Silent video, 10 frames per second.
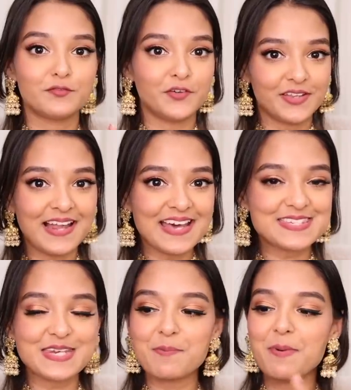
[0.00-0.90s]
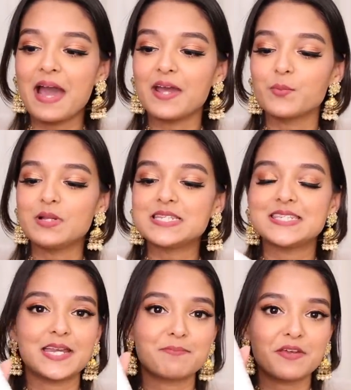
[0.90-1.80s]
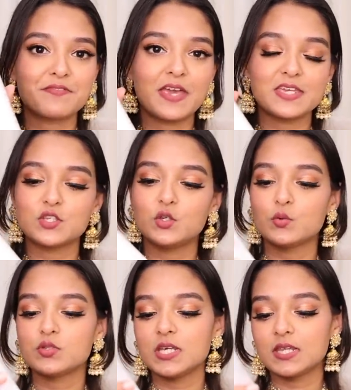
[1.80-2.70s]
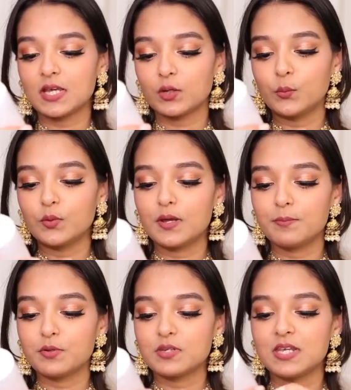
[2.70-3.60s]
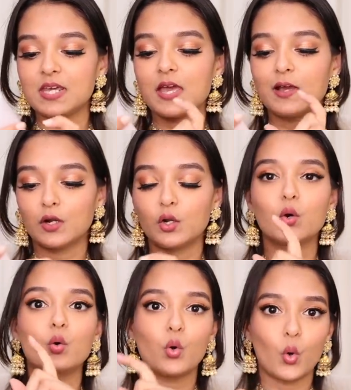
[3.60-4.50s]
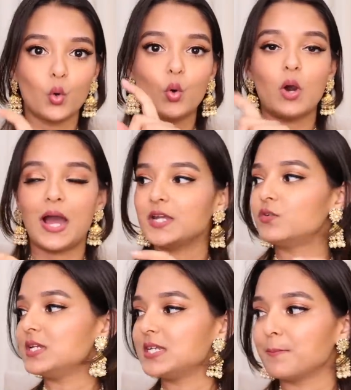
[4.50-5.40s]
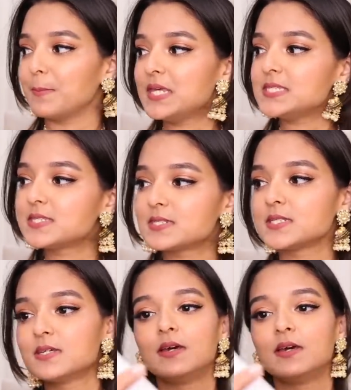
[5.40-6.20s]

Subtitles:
For the last step, I will set my face using the Huda Beauty Glow Cocoa Hydrating Mist.